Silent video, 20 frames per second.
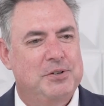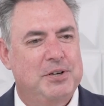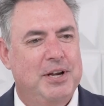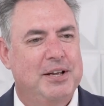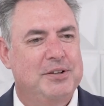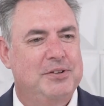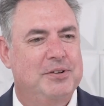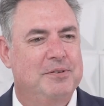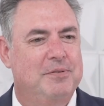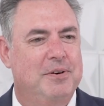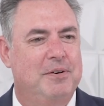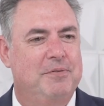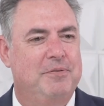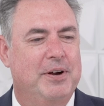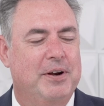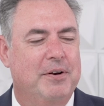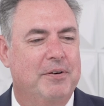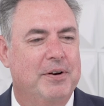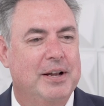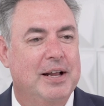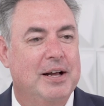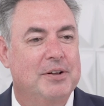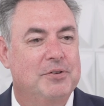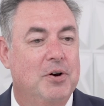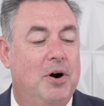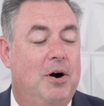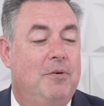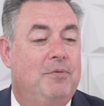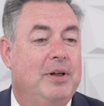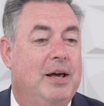chance of figuring it out.
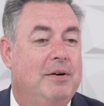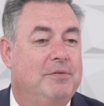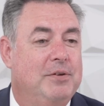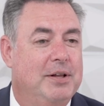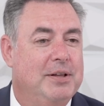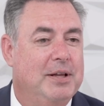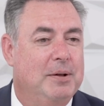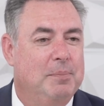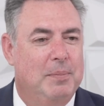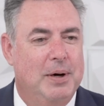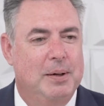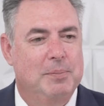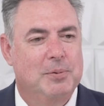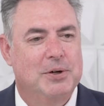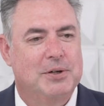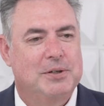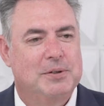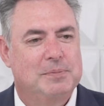So hopefully I've done that in my book.